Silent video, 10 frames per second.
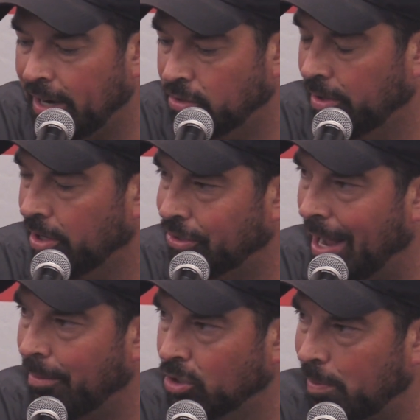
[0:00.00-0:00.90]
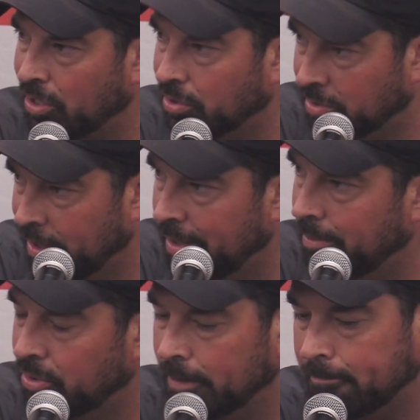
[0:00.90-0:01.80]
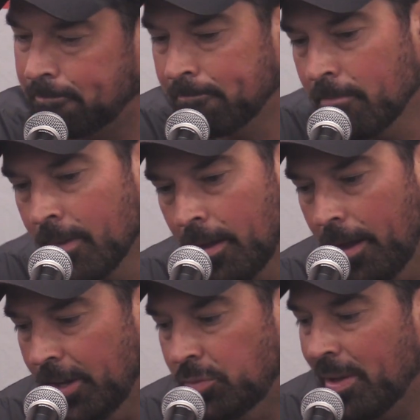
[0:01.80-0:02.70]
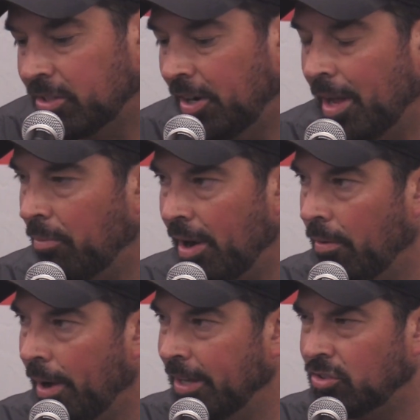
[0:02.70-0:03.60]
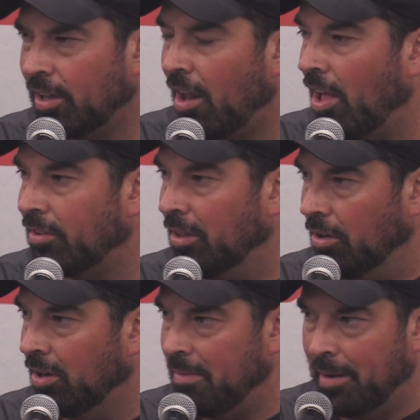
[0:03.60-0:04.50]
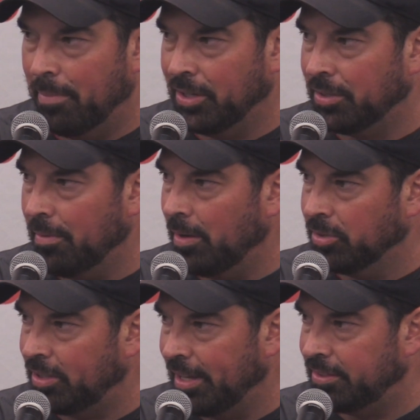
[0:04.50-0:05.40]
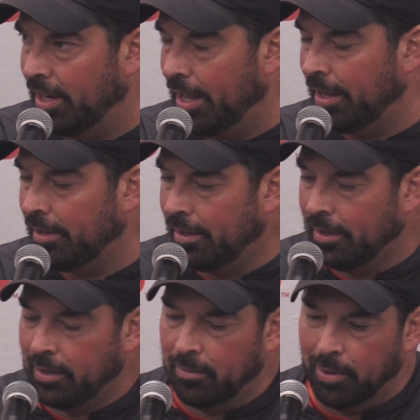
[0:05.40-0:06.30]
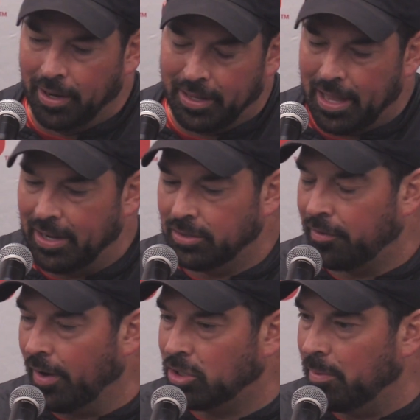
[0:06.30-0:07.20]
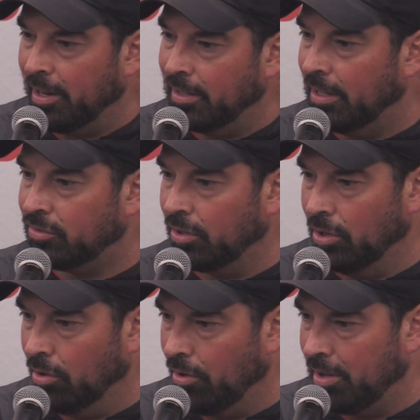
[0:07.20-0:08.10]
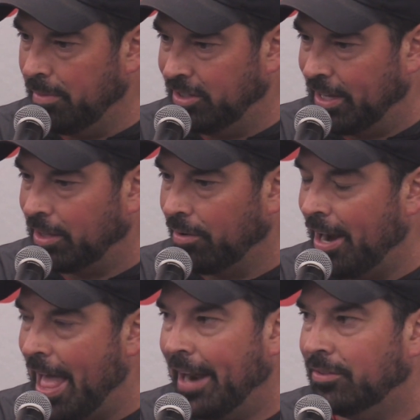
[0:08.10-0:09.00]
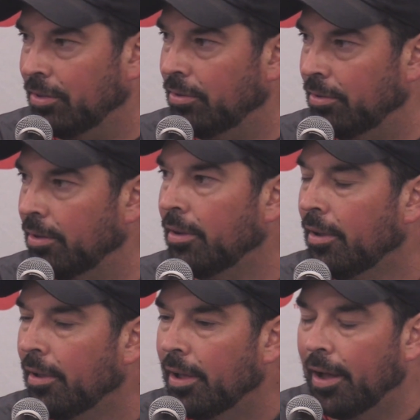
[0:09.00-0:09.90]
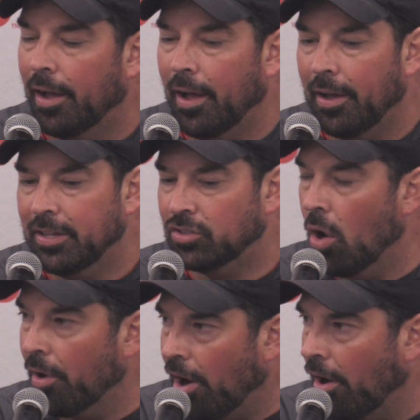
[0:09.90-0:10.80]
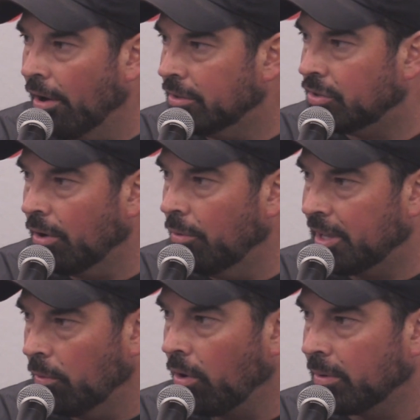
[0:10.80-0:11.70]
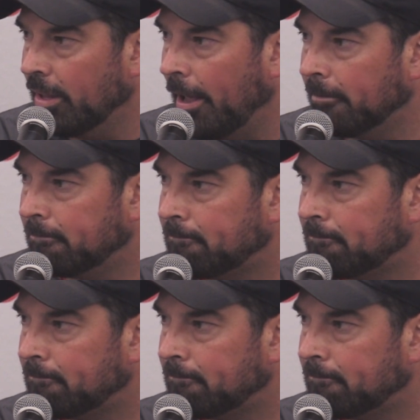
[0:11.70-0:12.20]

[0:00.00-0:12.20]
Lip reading: He's doing a good job on special teams, and he's mixing it up right away. He's still got a lot to learn. Made a bunch of mental mistakes today, but again, he's a freshman and is still learning. But he's got the right attitude. He's going hard, so we can work with that.